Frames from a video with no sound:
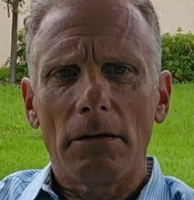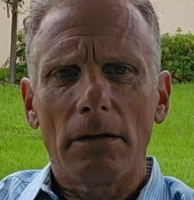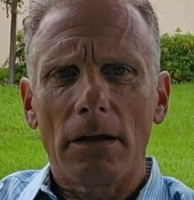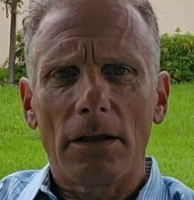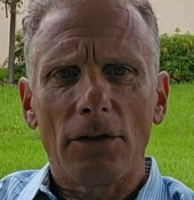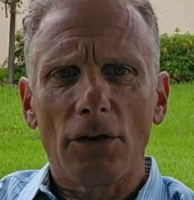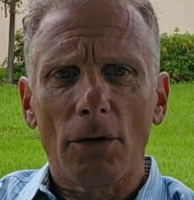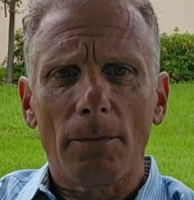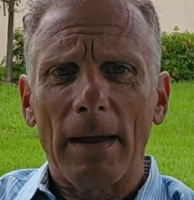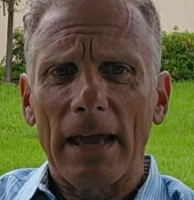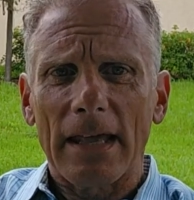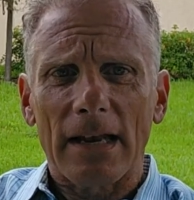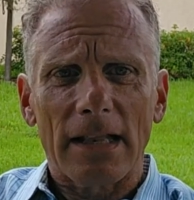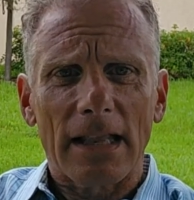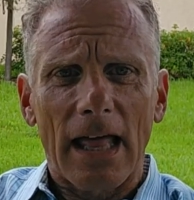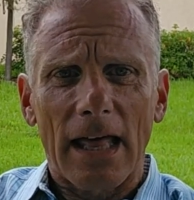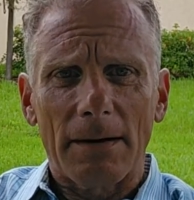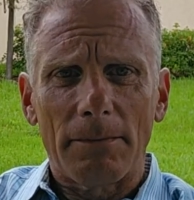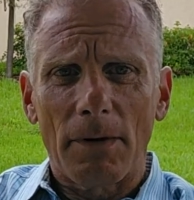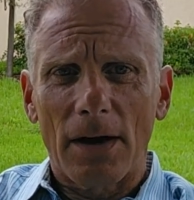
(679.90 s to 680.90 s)
and you're making a
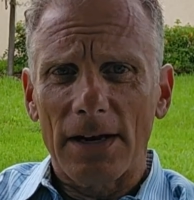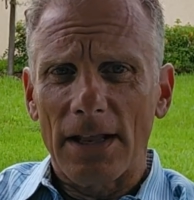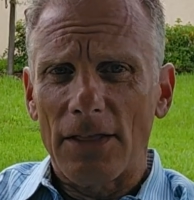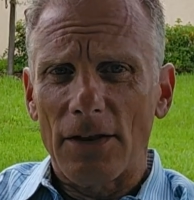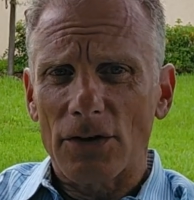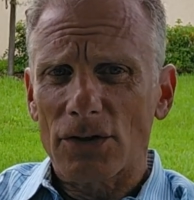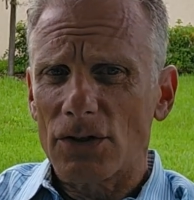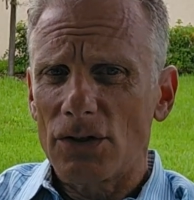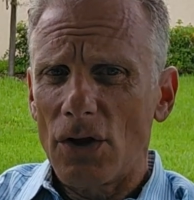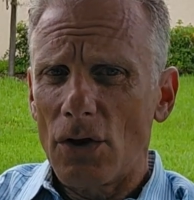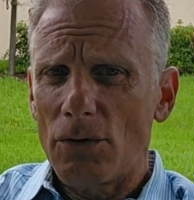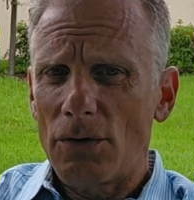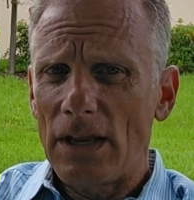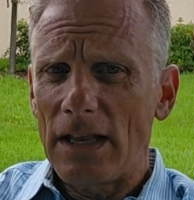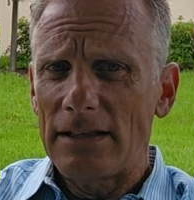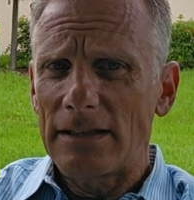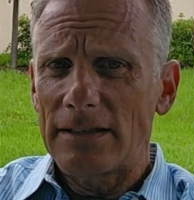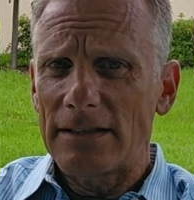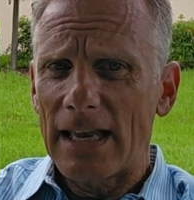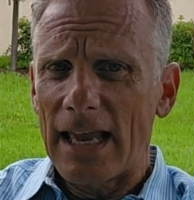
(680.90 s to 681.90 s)
lot of money, there's no
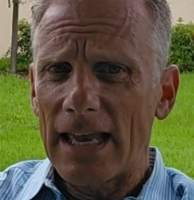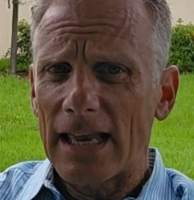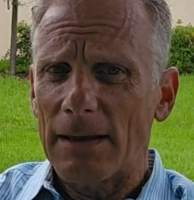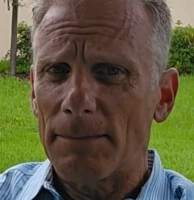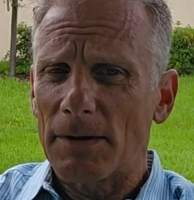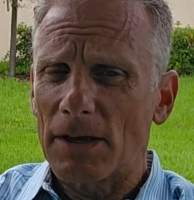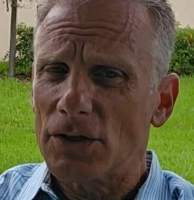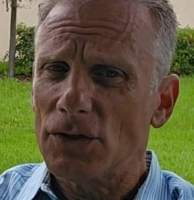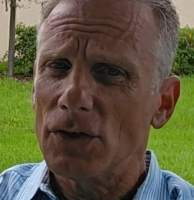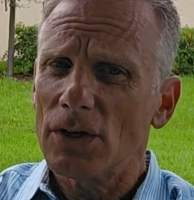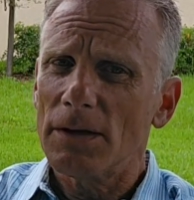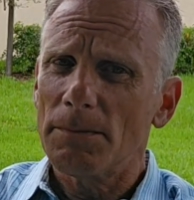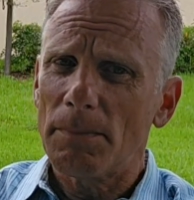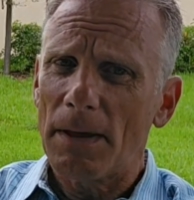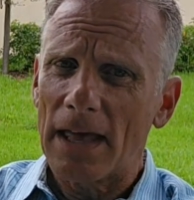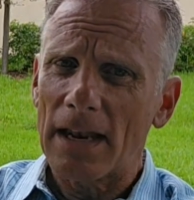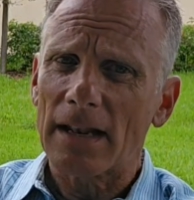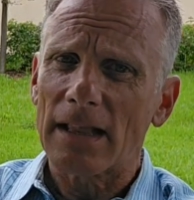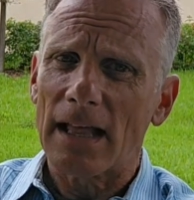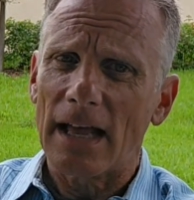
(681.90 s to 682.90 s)
need to take it because you get
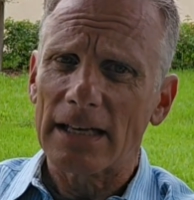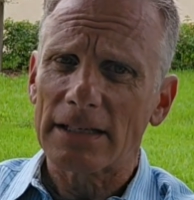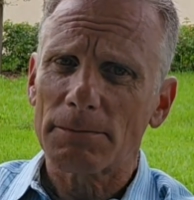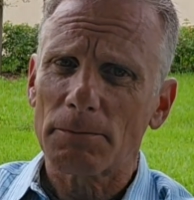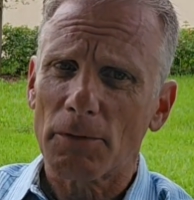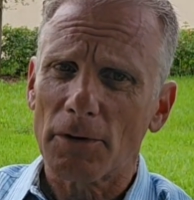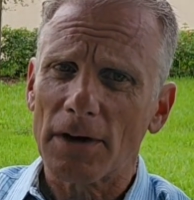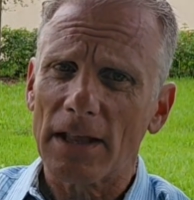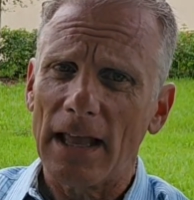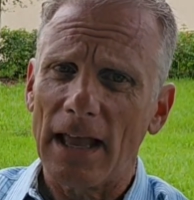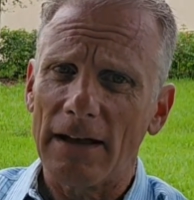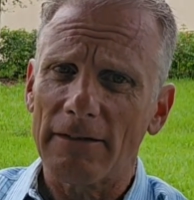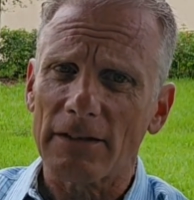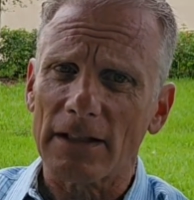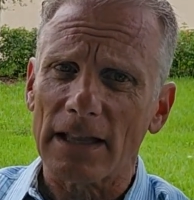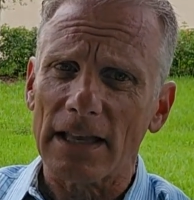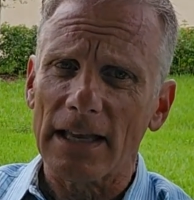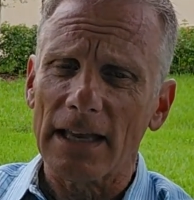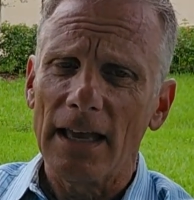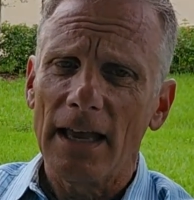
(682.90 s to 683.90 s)
penalized pretty
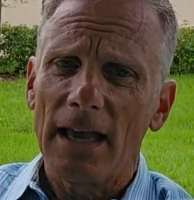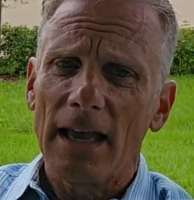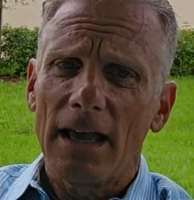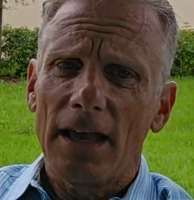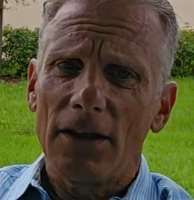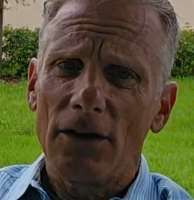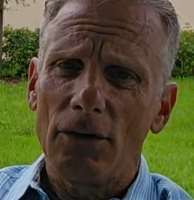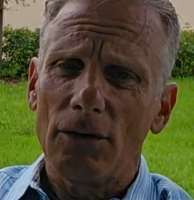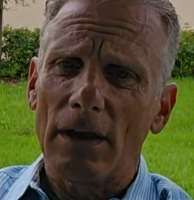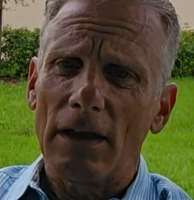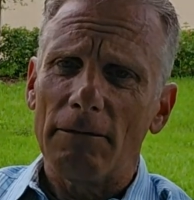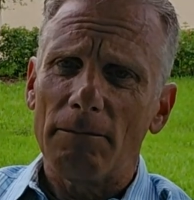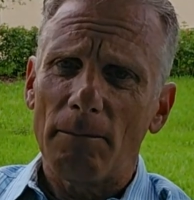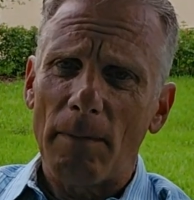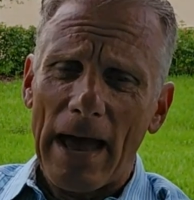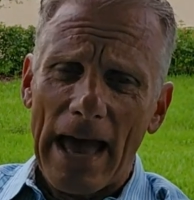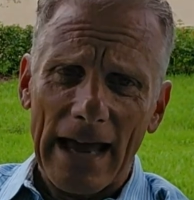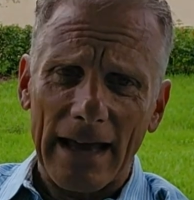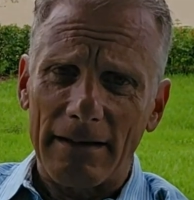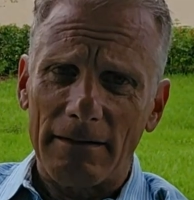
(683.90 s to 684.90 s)
heavily. You give
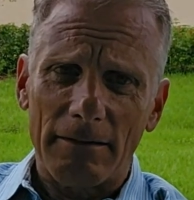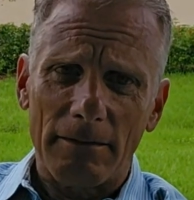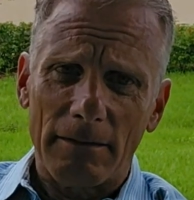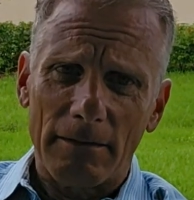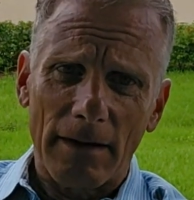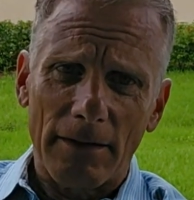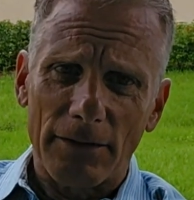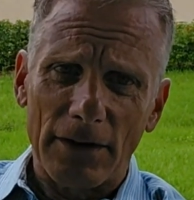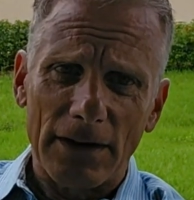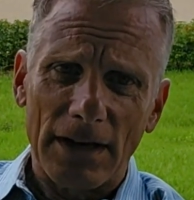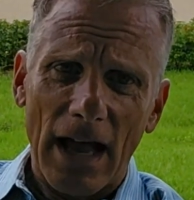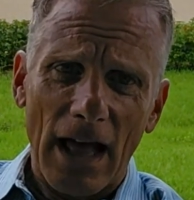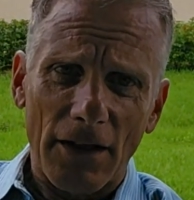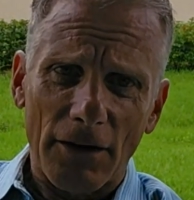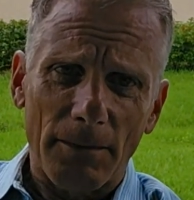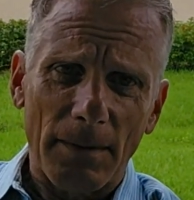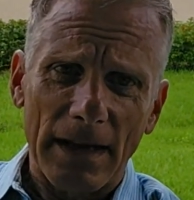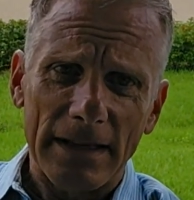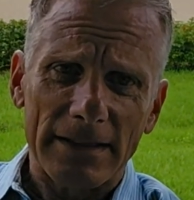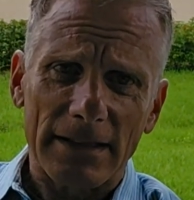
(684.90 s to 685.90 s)
back every dollar
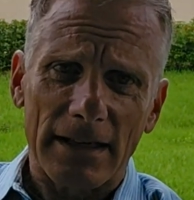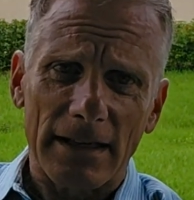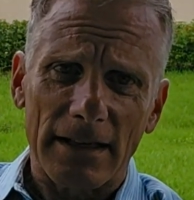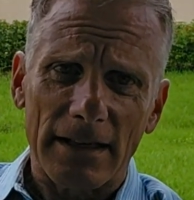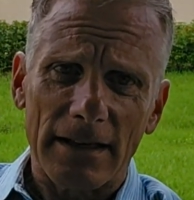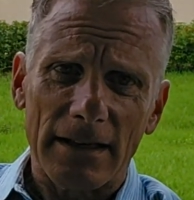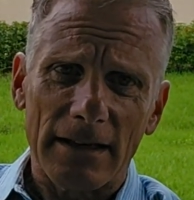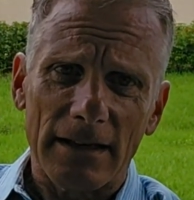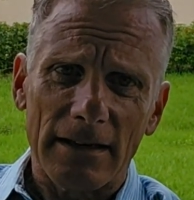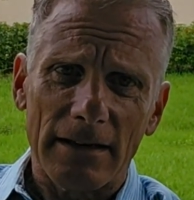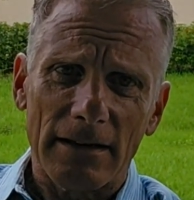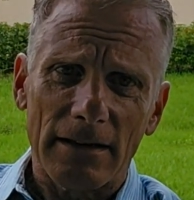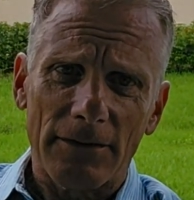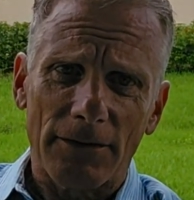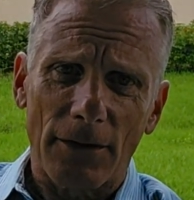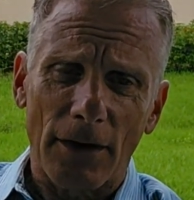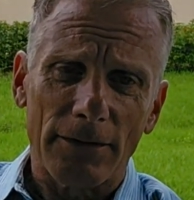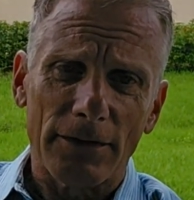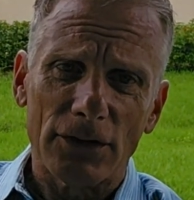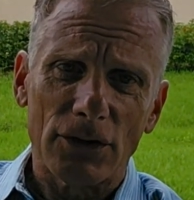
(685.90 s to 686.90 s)
basically
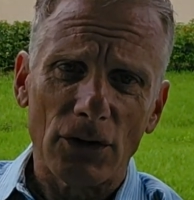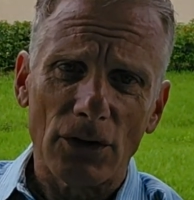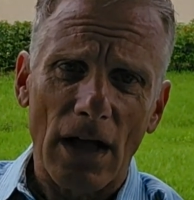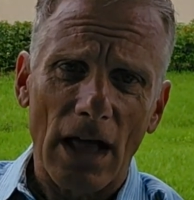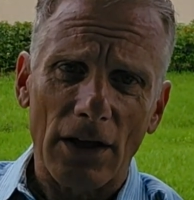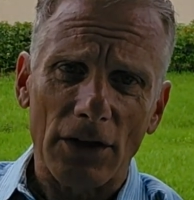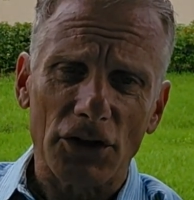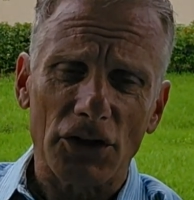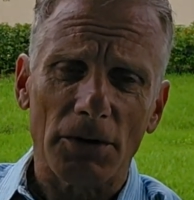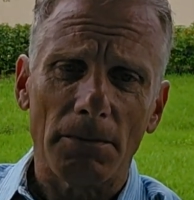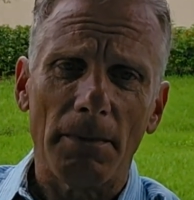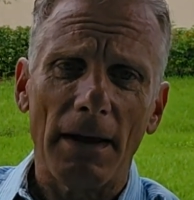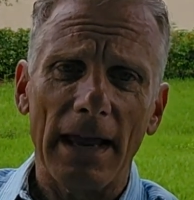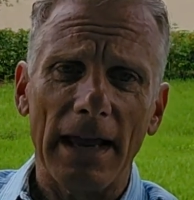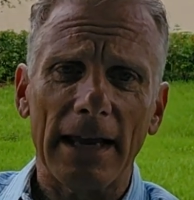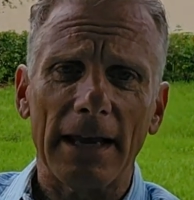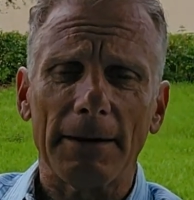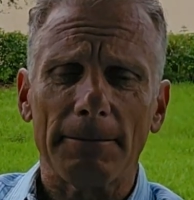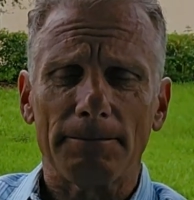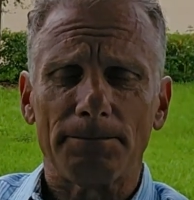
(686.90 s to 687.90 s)
for every $2 you
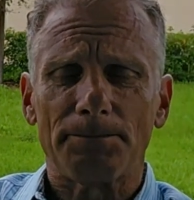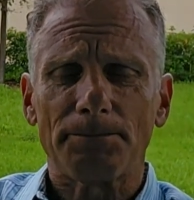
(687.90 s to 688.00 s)
make.